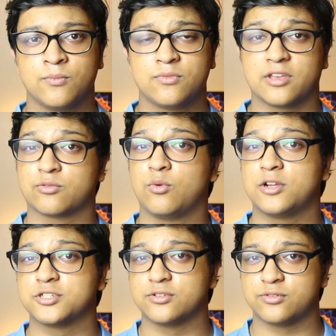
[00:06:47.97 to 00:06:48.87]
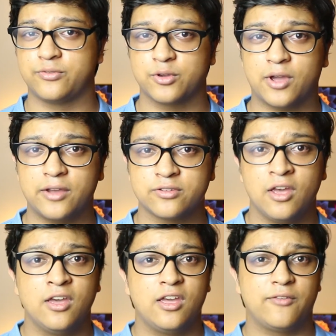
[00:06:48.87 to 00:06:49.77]
Thanks for watching this review, guys.
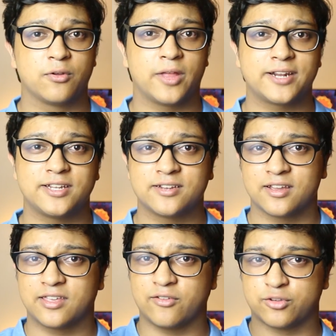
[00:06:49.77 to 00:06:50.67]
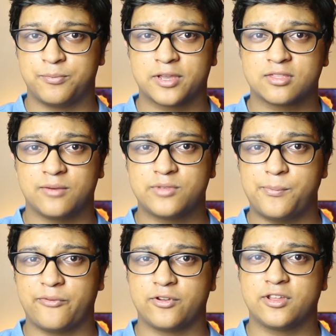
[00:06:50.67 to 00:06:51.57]
If you liked it, give us a big thumbs
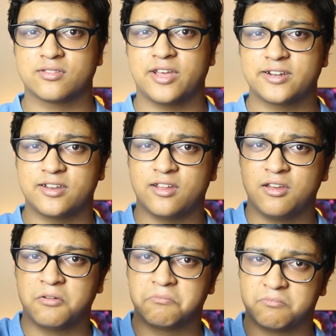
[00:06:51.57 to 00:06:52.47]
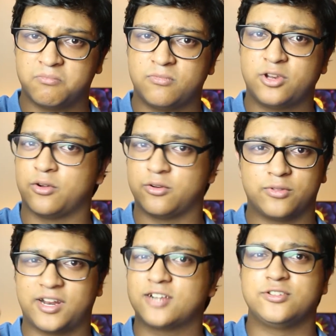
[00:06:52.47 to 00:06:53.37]
up. If you disliked it, don't
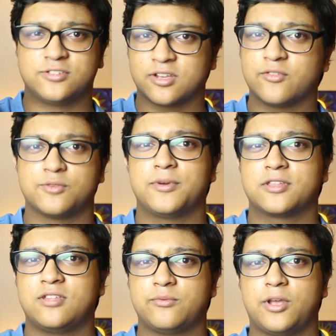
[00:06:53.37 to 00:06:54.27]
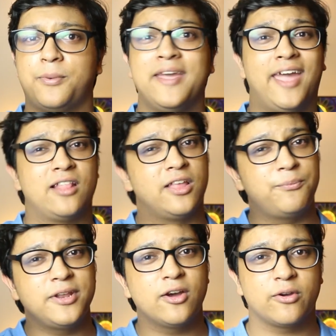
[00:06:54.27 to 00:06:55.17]
do that. Actually, still give us a big thumbs up and
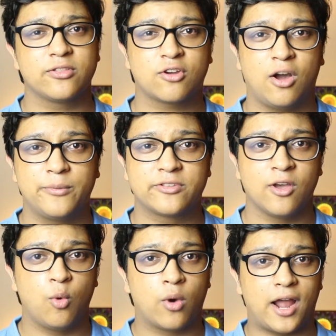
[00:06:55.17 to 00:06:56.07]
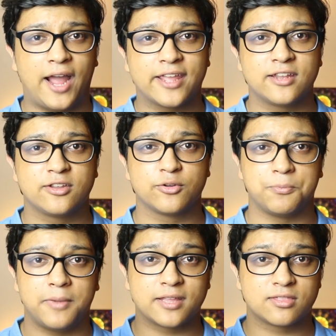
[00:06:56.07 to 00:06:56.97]
let me know in the comments what I can do to
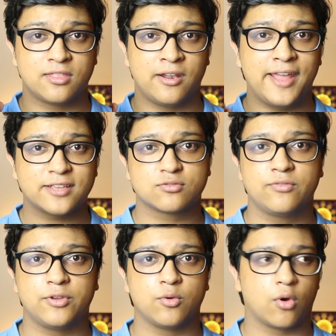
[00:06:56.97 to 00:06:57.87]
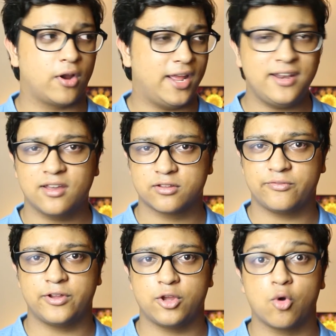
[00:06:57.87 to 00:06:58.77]
make the next review or any other
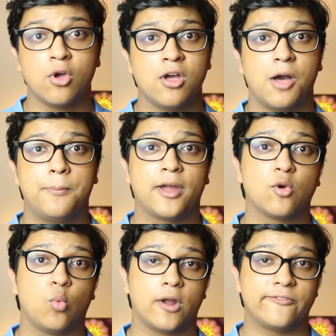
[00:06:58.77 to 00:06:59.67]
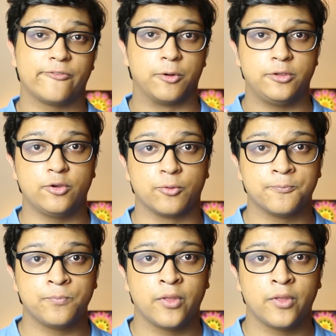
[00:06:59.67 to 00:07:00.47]
video a better one for you.